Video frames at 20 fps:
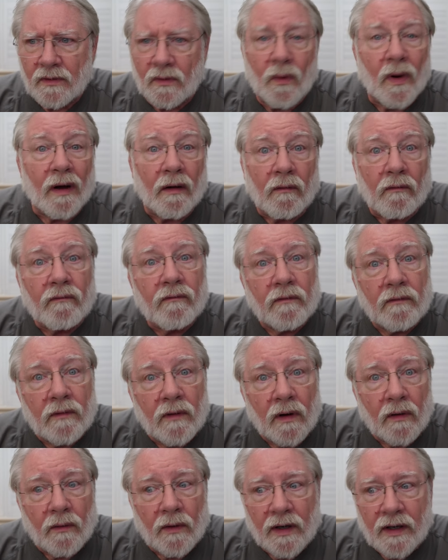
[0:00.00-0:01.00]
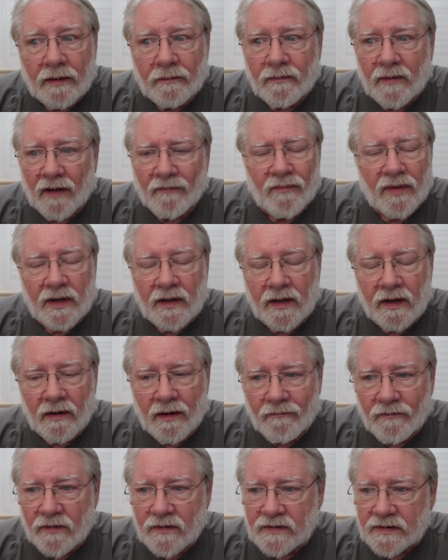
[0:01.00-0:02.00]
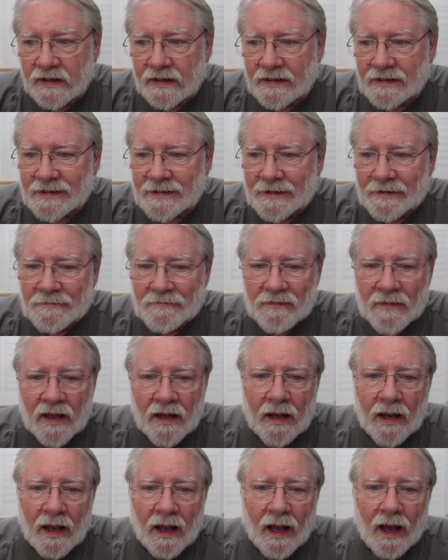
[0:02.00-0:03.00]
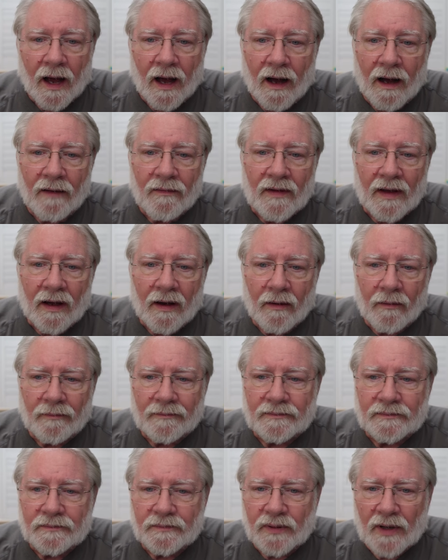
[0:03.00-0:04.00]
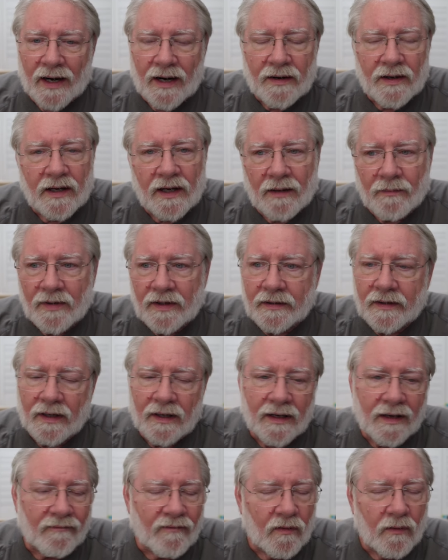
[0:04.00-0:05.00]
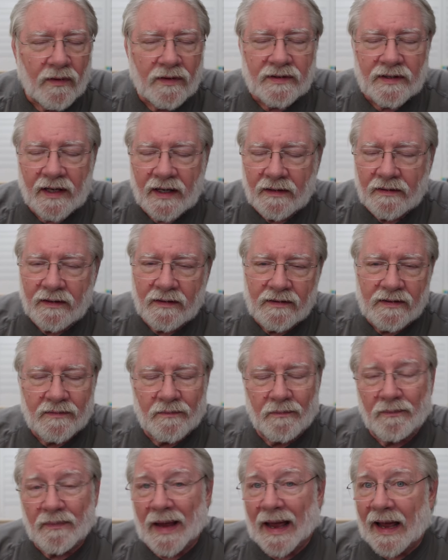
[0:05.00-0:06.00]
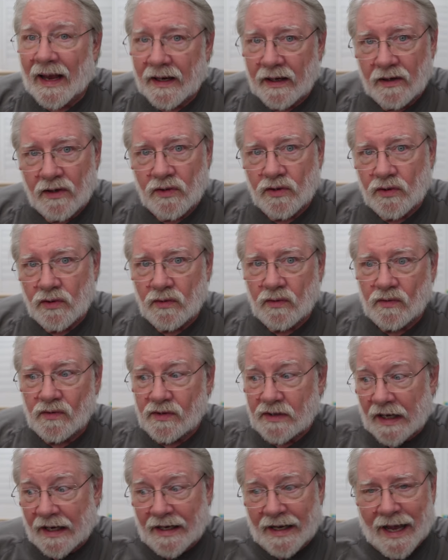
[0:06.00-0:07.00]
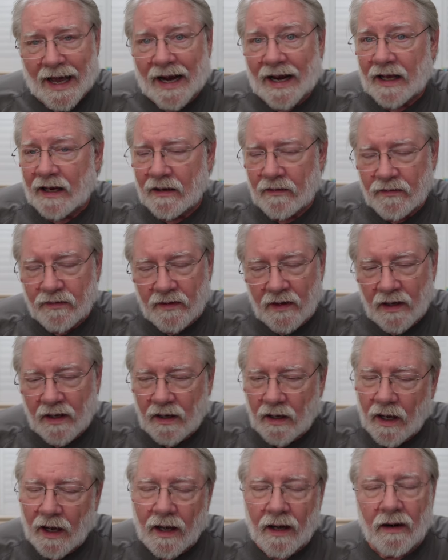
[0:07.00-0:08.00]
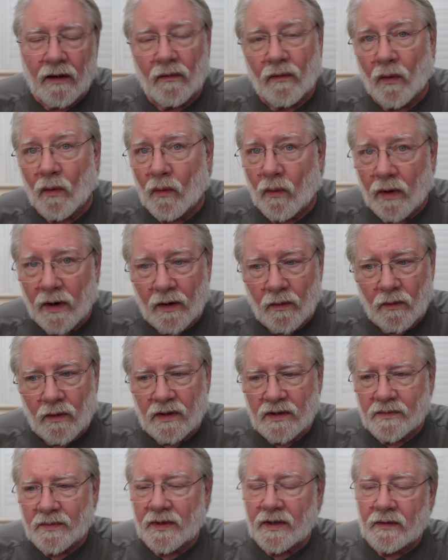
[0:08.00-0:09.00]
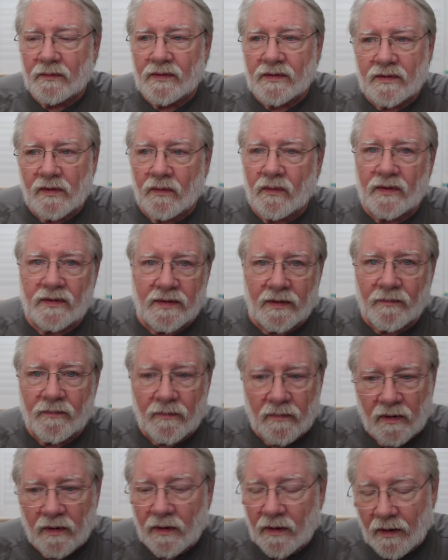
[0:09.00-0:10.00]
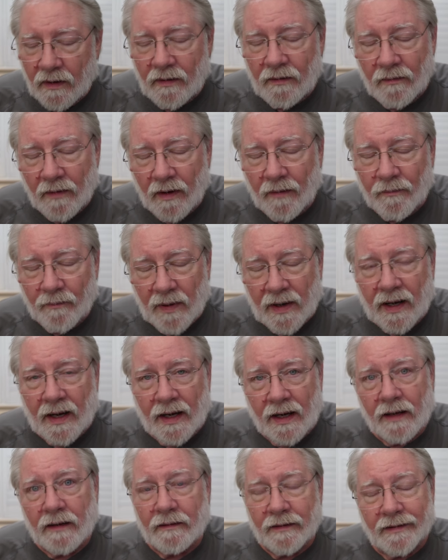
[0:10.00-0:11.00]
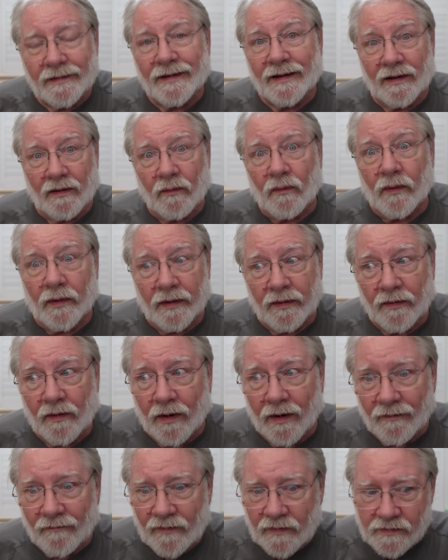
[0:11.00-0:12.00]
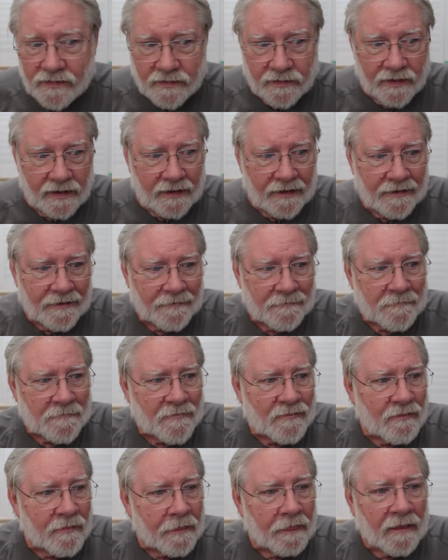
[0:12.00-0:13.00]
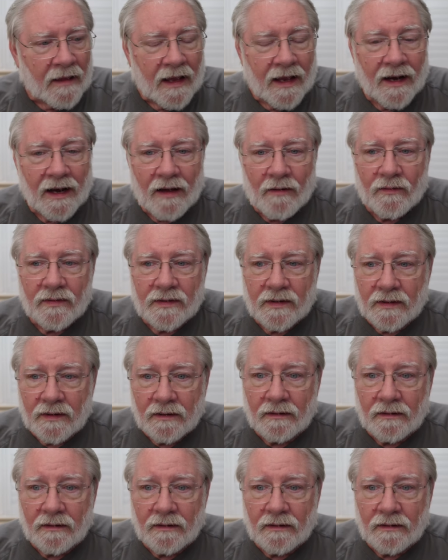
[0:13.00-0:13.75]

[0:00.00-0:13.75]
all right? I've been here ever since. Now, prior to coming down, I've always had this back issue, sciatica thing. I don't know what it was, but it was always a pain to deal with, obviously. And I was,